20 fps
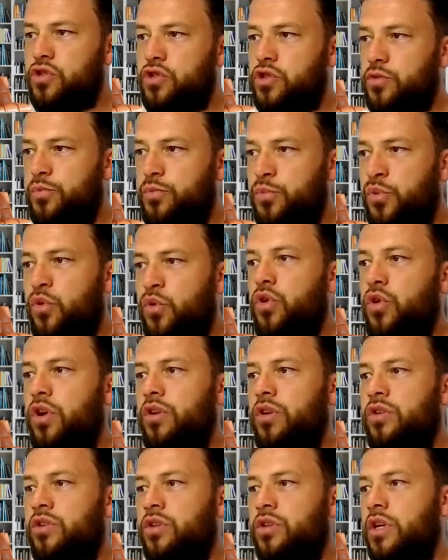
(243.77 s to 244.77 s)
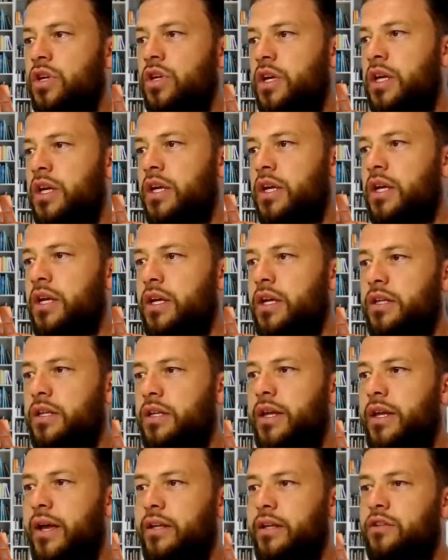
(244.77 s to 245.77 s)
support
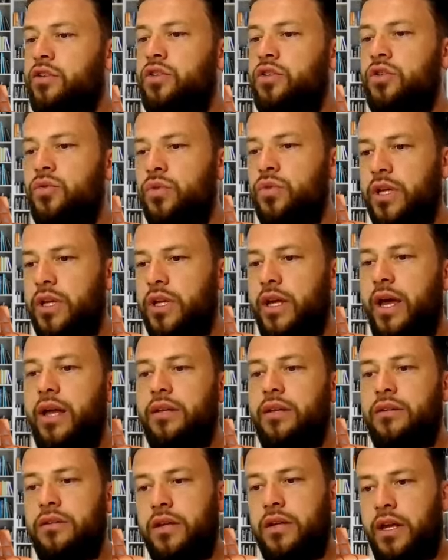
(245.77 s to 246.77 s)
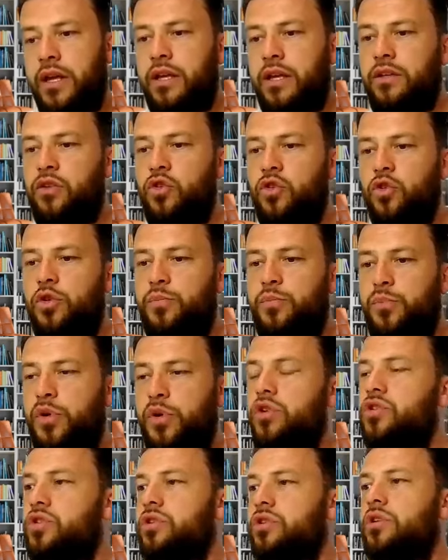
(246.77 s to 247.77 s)
that you will get in your
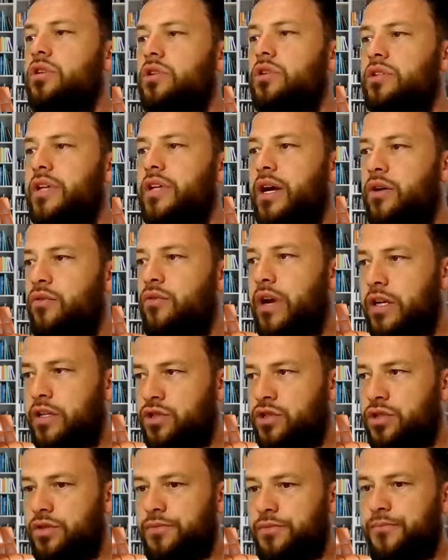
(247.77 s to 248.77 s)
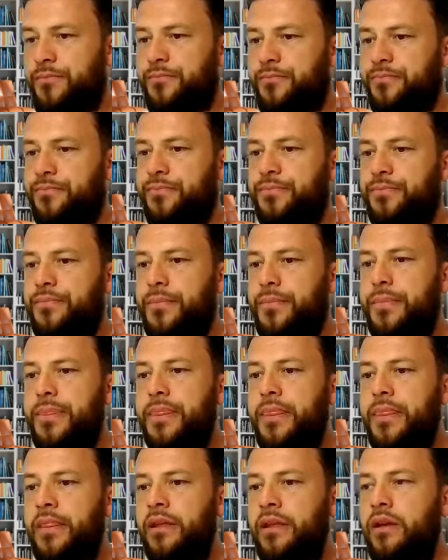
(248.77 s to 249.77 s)
personal direction
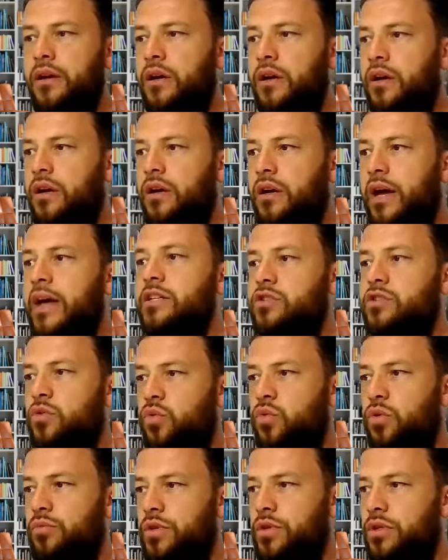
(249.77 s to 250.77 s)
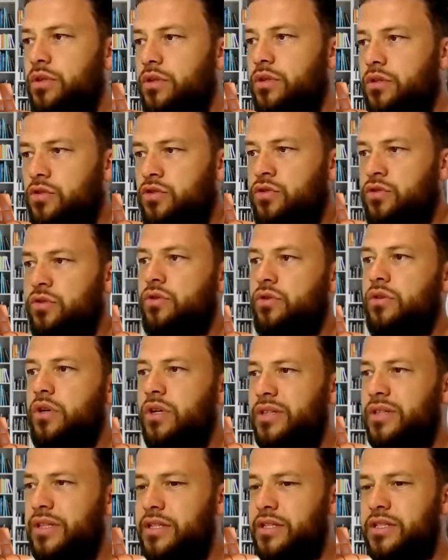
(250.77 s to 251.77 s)
uh, as a woman. So
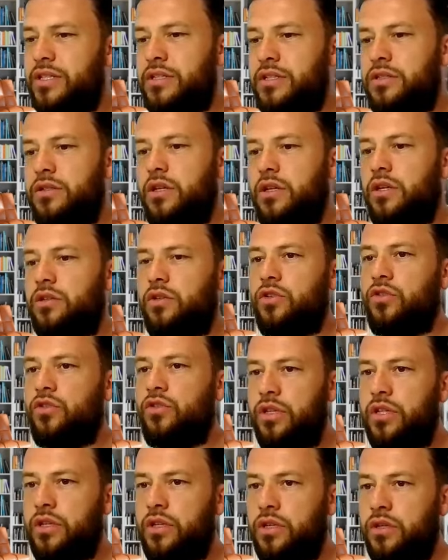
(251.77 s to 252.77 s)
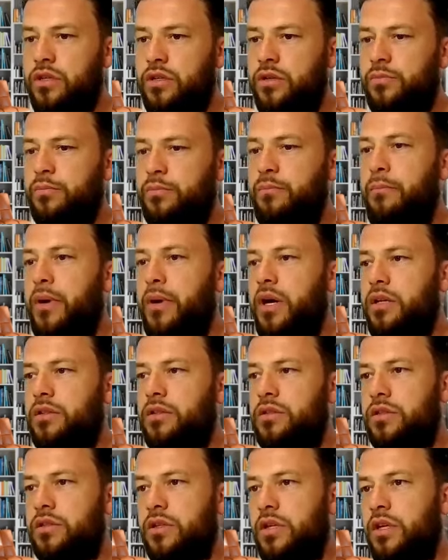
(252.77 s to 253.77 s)
uh, this is not a critical,
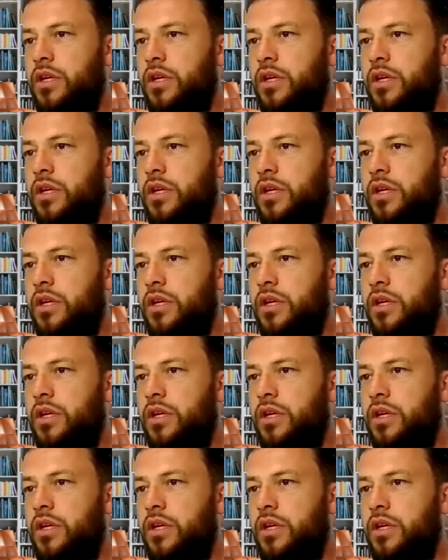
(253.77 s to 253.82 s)
but